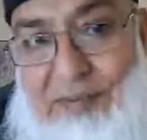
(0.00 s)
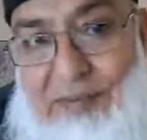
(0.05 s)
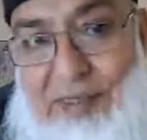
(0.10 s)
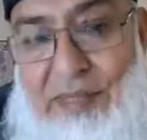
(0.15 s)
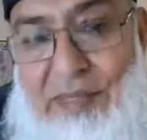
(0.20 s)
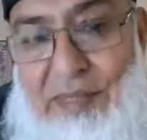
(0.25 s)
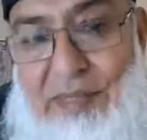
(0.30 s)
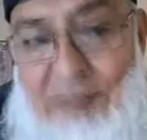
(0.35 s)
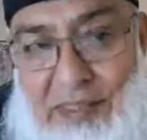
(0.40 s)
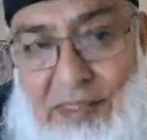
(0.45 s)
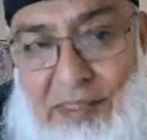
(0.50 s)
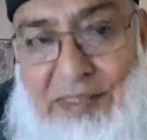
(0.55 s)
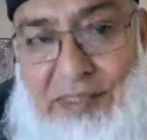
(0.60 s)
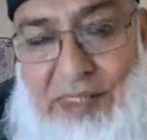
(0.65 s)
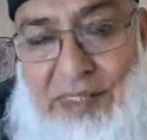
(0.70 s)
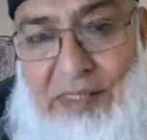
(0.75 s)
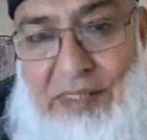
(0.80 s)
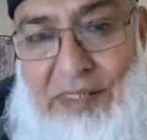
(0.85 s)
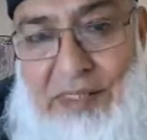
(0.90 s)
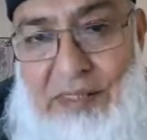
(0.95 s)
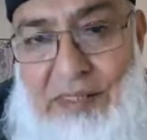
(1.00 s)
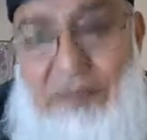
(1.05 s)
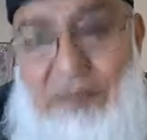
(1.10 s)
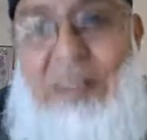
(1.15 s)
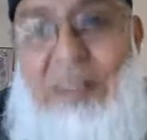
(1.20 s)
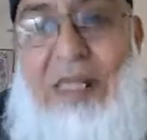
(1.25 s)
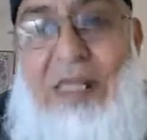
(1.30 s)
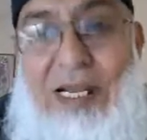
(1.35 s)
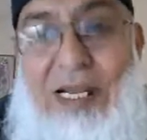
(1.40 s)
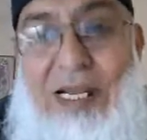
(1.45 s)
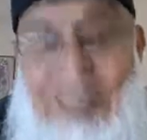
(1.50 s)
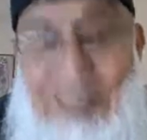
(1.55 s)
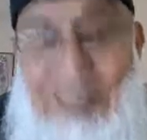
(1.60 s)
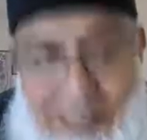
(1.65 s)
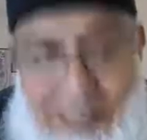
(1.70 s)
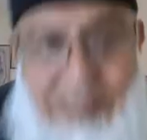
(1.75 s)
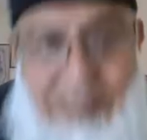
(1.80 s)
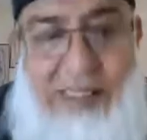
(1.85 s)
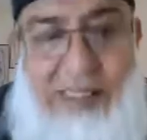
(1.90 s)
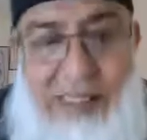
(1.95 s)
The factories which
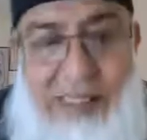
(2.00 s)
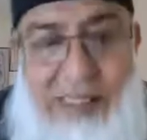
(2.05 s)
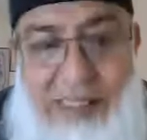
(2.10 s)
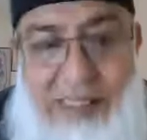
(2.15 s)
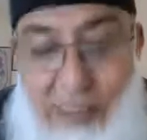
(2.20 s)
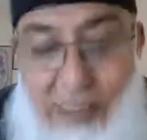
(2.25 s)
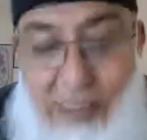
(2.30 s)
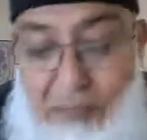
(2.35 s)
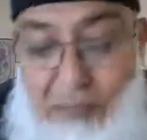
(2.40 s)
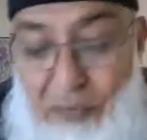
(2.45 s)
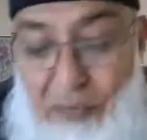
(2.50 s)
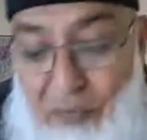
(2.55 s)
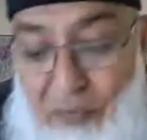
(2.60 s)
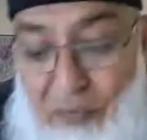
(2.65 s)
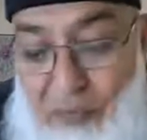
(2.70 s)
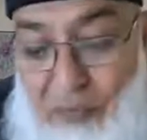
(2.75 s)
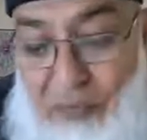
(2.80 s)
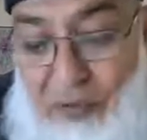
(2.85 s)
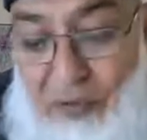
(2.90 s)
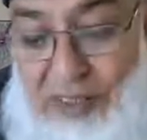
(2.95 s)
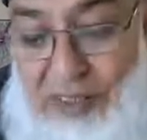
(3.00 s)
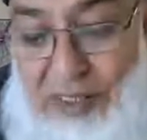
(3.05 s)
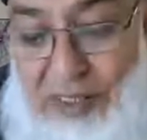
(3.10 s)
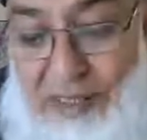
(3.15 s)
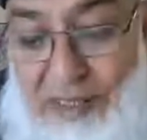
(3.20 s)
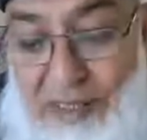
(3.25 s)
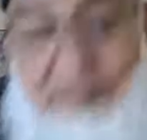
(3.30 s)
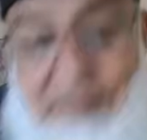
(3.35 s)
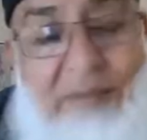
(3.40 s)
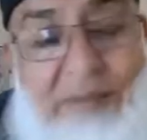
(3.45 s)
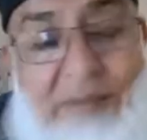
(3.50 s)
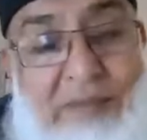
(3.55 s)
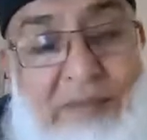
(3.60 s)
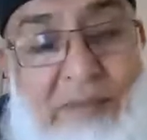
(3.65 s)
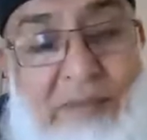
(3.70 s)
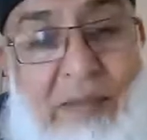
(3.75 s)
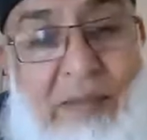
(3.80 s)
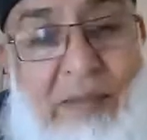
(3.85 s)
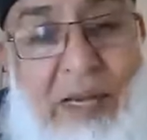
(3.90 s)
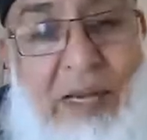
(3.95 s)
existed before the
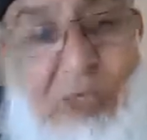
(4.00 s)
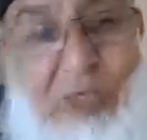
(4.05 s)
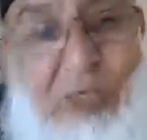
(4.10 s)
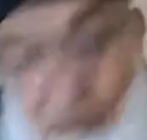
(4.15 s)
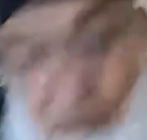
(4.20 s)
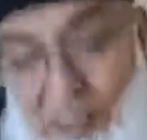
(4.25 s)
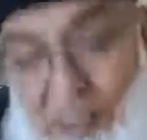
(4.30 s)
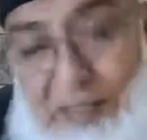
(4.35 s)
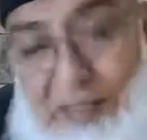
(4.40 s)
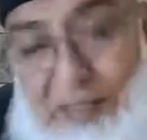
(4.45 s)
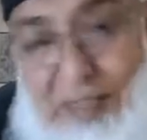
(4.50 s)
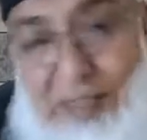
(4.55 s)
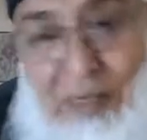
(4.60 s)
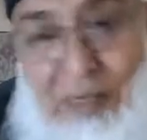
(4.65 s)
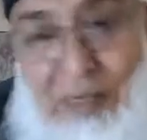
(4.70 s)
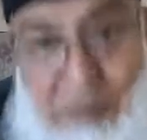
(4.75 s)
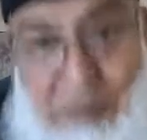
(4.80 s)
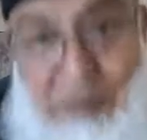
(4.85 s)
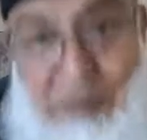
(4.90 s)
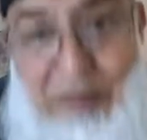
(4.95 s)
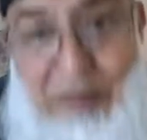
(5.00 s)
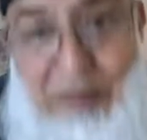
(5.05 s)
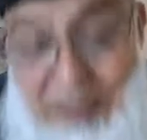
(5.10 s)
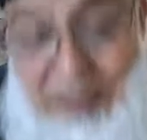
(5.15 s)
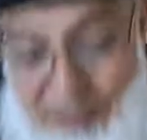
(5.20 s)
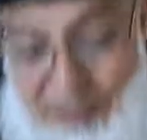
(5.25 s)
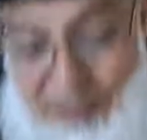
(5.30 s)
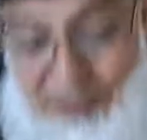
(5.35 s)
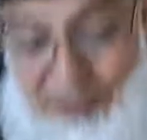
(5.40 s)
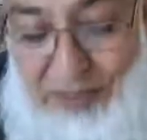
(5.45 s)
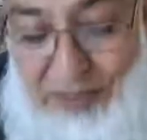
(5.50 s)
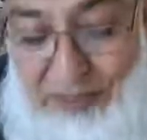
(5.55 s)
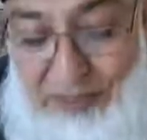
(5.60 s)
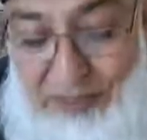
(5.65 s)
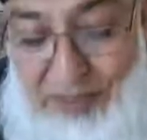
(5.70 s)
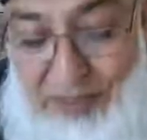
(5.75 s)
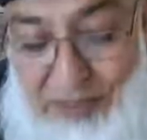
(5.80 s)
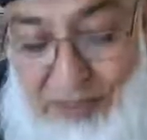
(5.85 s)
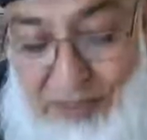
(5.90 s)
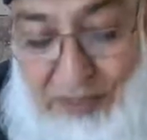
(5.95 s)
introduction and promulgation of
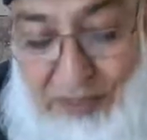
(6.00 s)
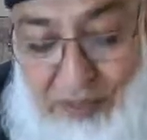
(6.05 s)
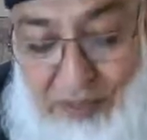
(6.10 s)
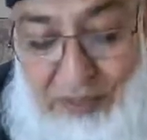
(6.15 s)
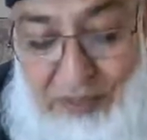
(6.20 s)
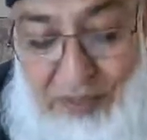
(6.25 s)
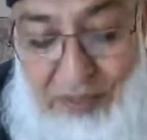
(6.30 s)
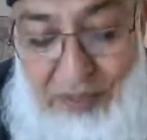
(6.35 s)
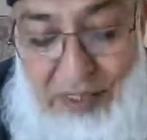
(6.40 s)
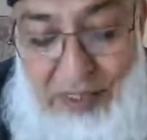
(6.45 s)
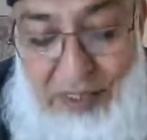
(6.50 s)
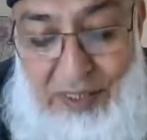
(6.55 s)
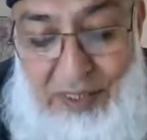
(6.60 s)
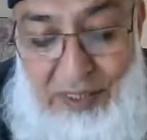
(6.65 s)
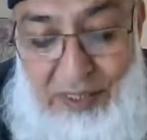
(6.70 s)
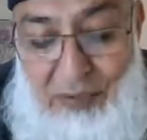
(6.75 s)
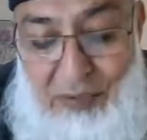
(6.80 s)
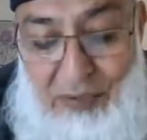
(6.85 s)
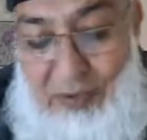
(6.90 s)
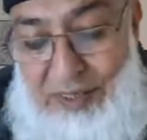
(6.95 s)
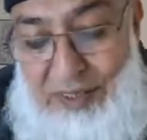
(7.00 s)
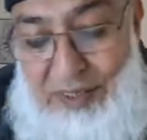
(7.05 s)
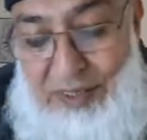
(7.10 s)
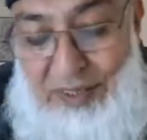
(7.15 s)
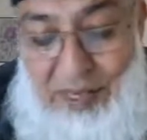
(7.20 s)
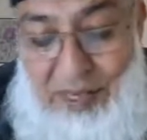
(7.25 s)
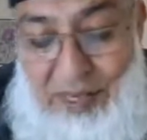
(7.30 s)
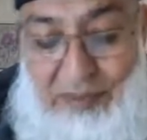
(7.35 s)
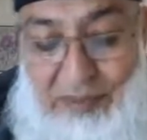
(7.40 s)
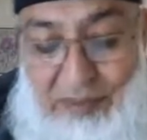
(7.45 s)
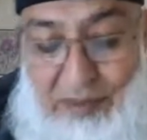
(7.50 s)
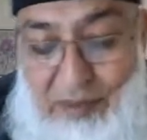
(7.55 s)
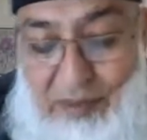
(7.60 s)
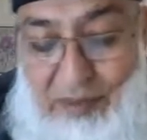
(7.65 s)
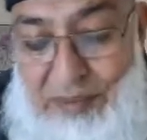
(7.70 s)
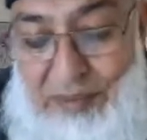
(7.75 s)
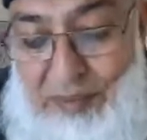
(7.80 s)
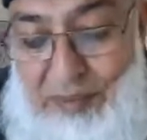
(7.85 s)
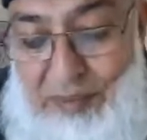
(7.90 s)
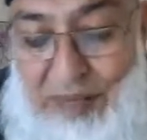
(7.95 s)
this law. The law is Labor
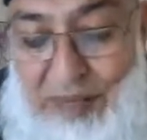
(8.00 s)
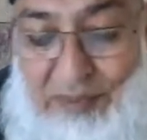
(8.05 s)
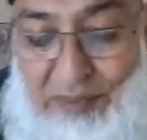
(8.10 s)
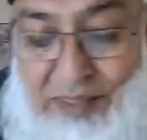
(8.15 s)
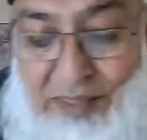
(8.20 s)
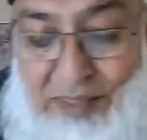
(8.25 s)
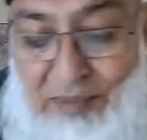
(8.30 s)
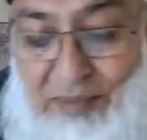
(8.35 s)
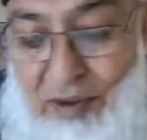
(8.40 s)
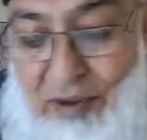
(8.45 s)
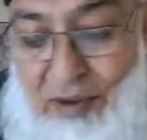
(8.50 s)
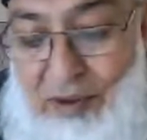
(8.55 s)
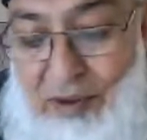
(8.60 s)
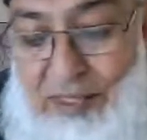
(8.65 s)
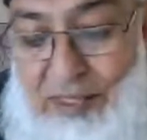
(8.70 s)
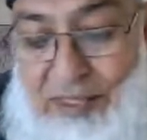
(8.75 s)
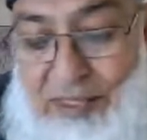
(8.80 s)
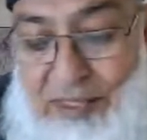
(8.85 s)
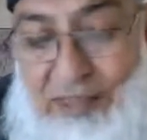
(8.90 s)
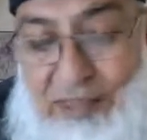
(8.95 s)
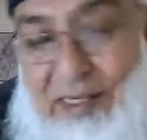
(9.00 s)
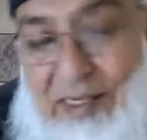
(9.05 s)
Laws Amendment Ordinance